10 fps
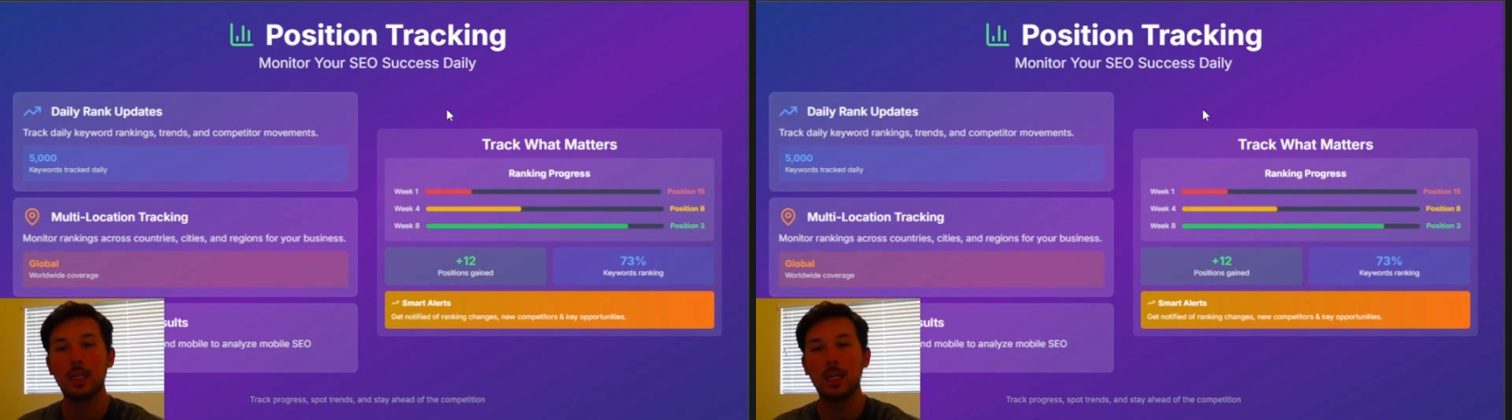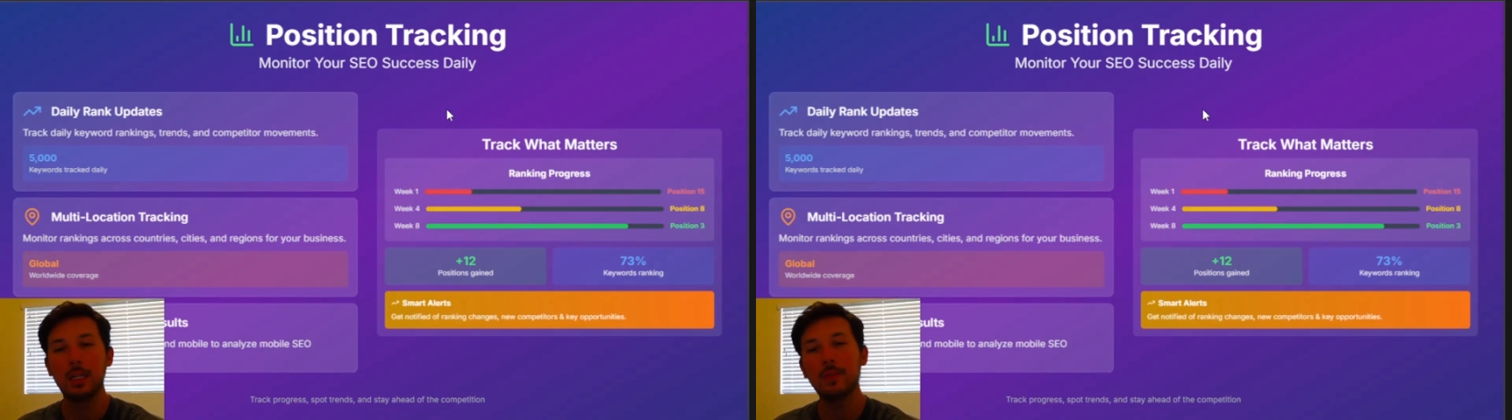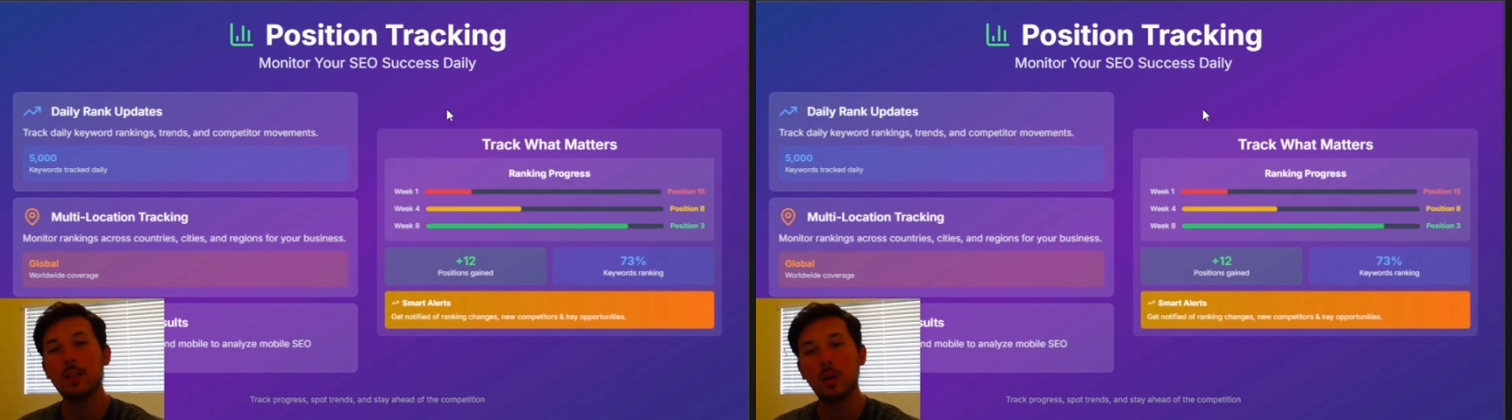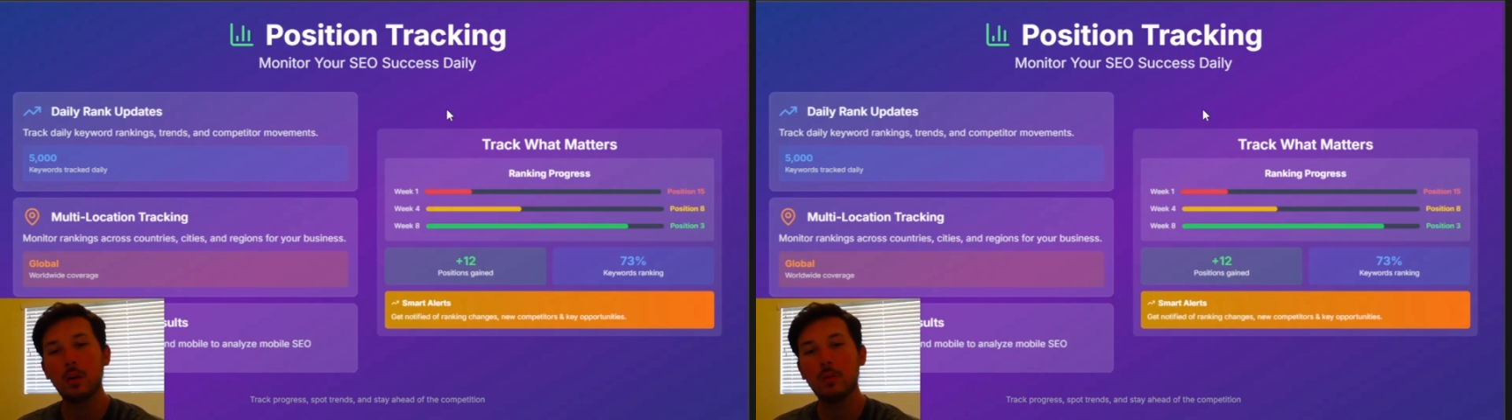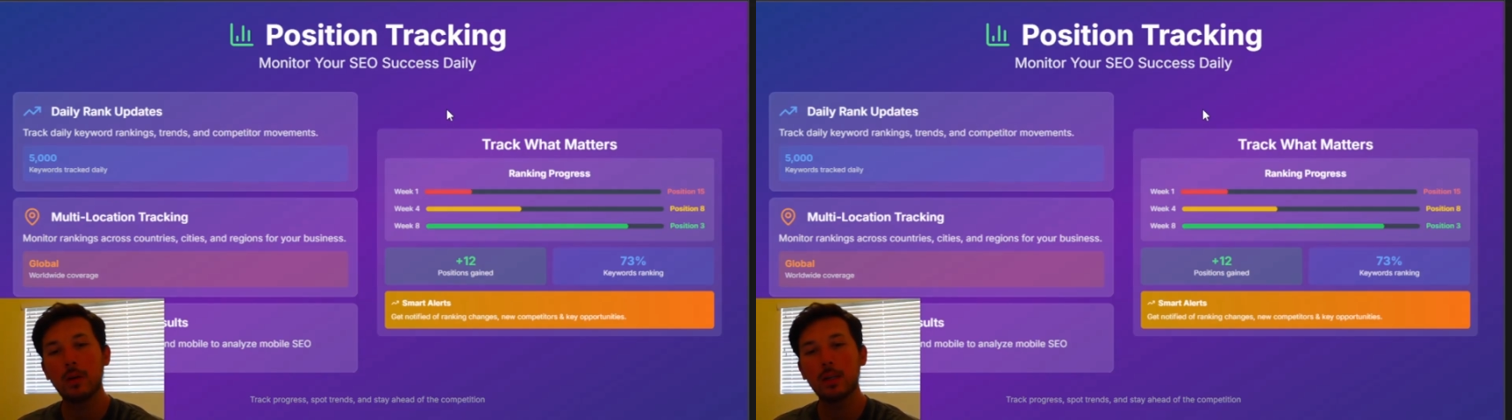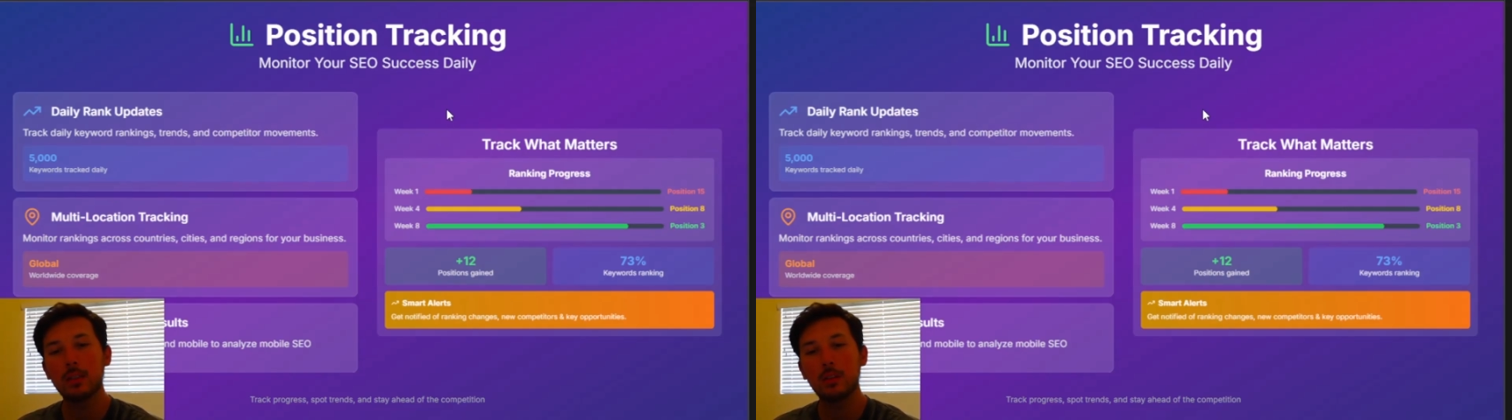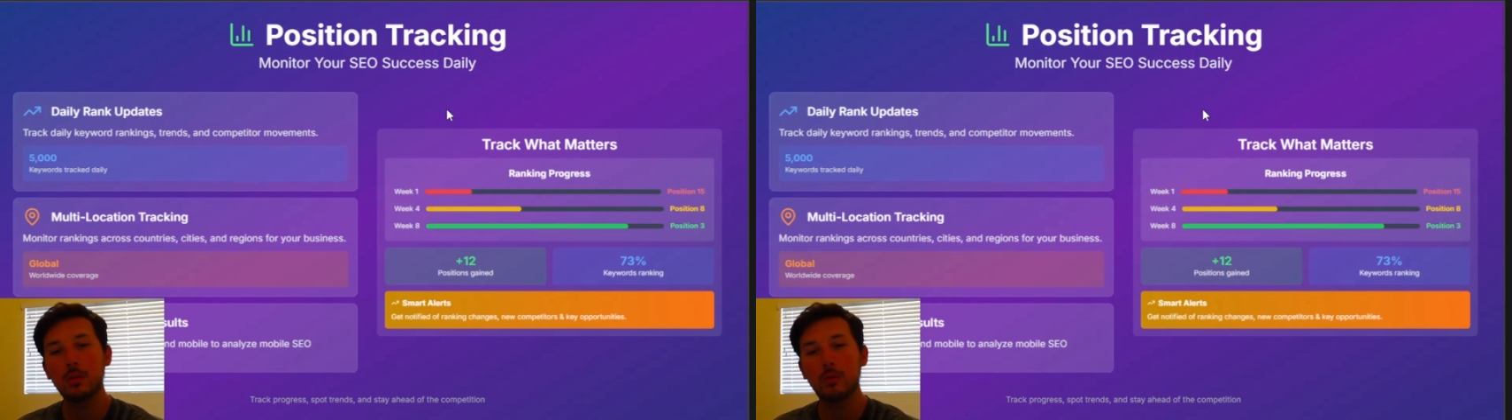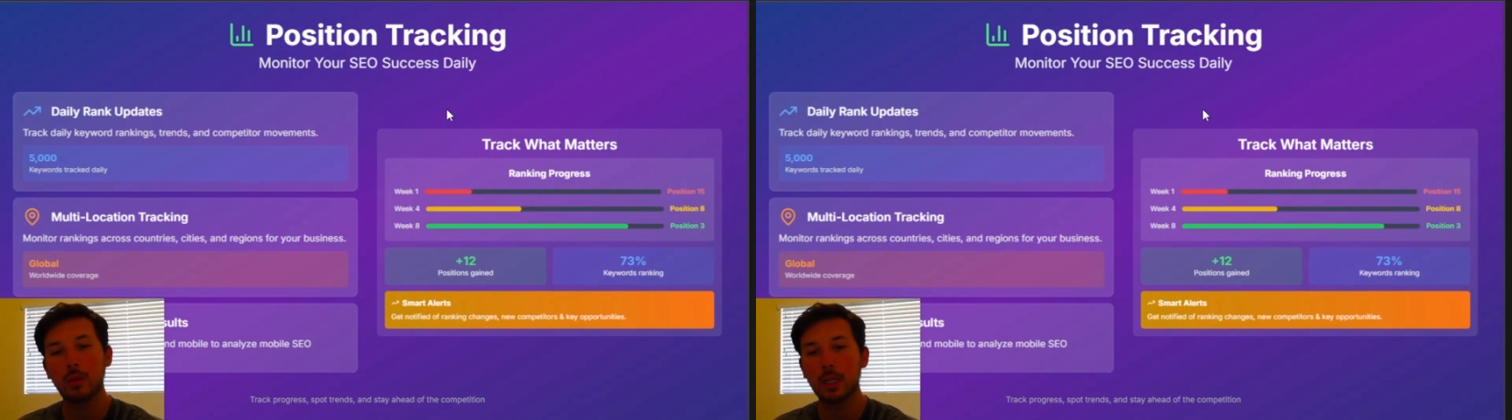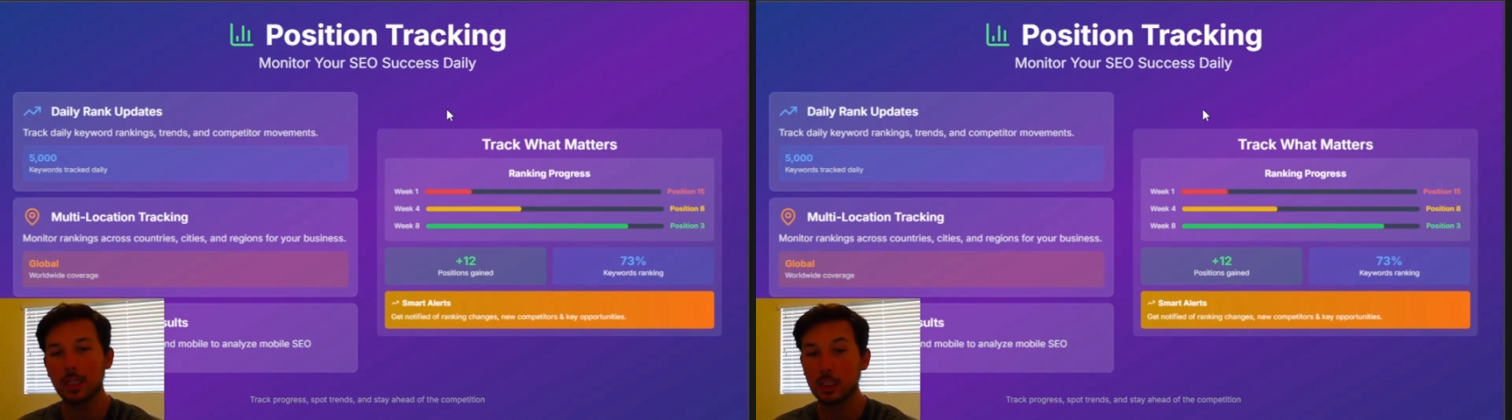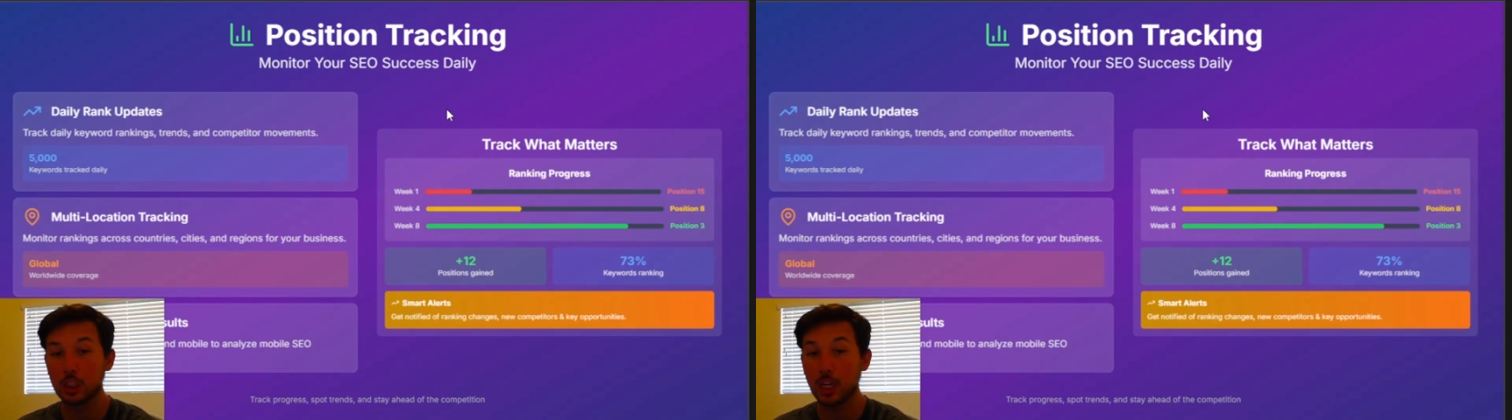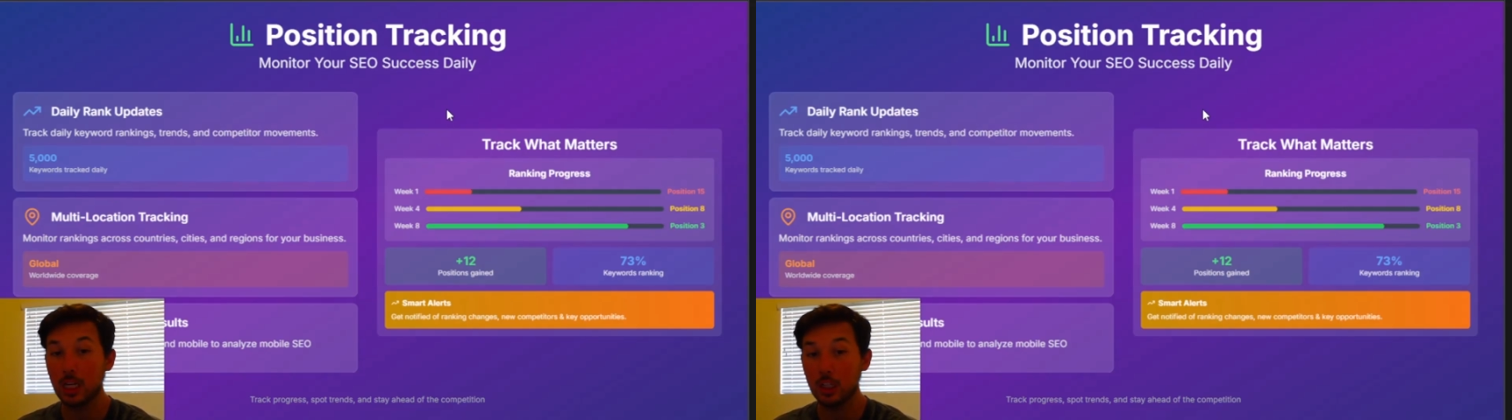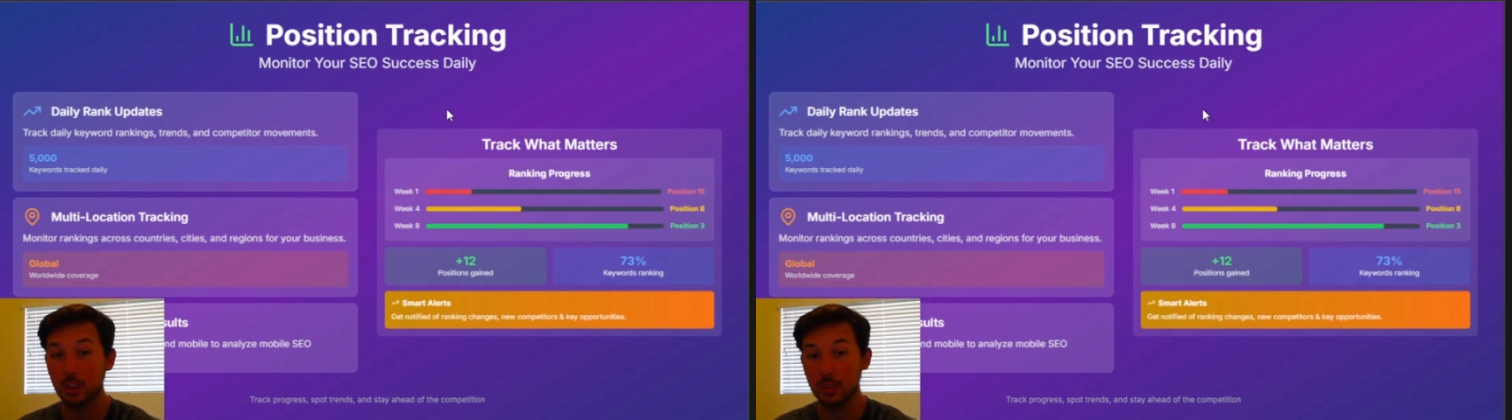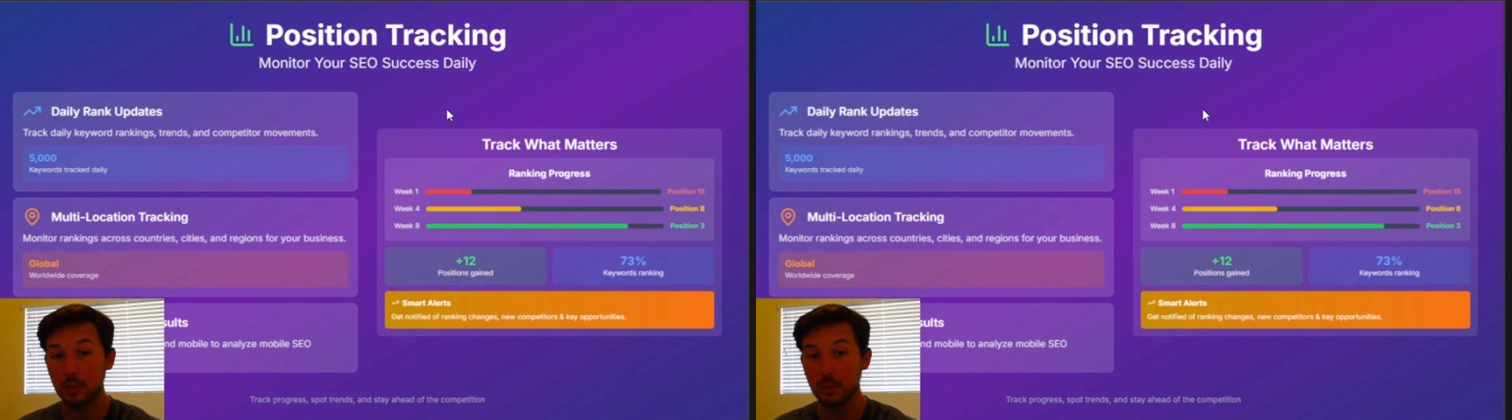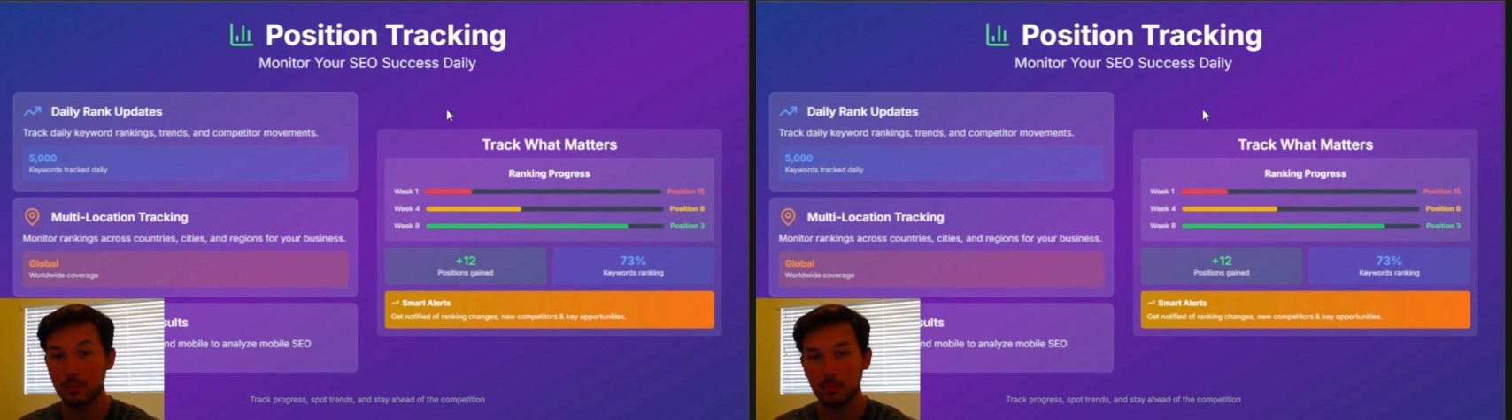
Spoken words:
It even notifies you of ranking changes,